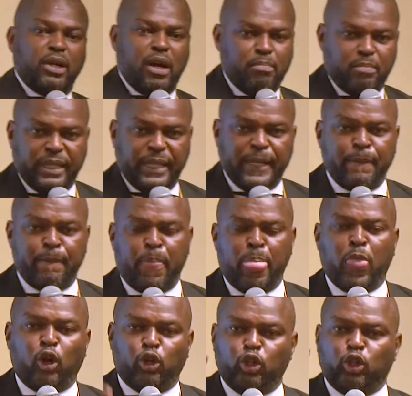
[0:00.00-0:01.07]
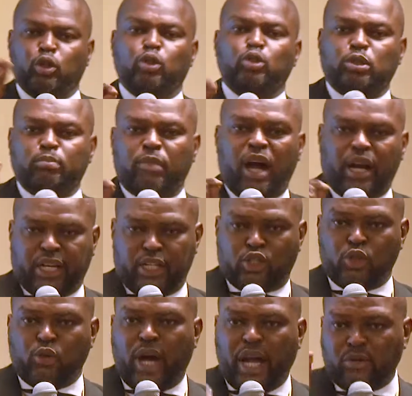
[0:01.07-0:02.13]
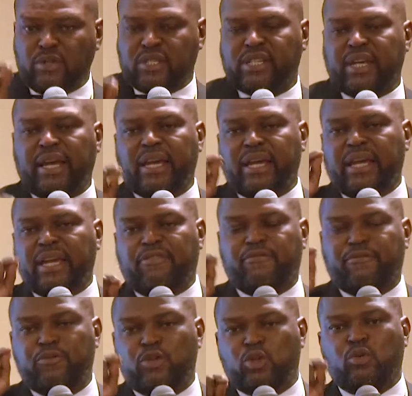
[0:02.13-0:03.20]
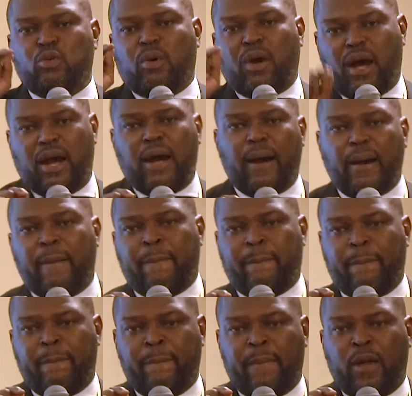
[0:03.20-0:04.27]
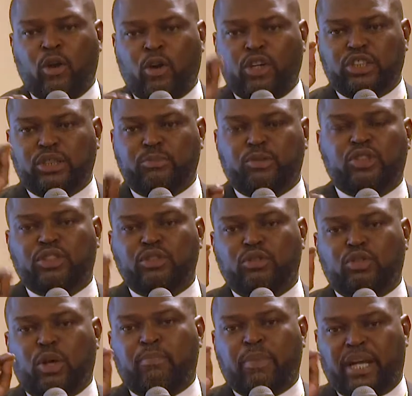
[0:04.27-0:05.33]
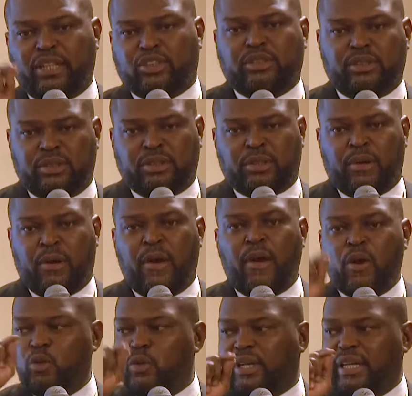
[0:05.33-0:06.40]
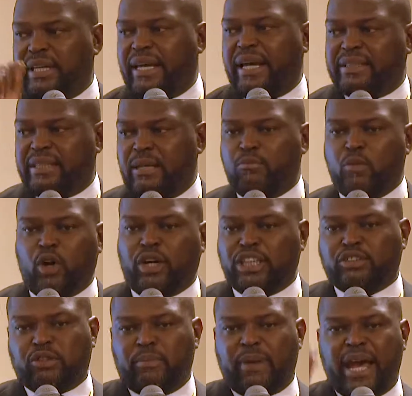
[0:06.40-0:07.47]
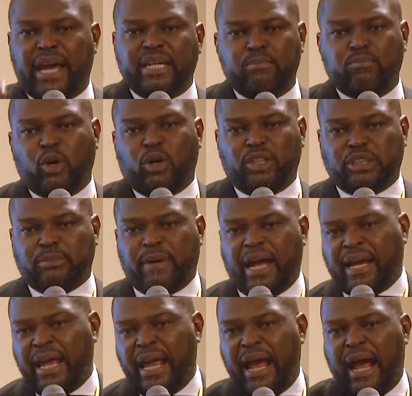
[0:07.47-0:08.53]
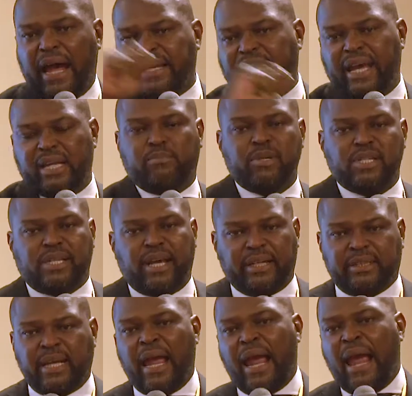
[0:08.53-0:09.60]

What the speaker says: company, you go to market to and you say, if you are contributing your pensions, you can get a mortgage from any mortgage bank at 8%.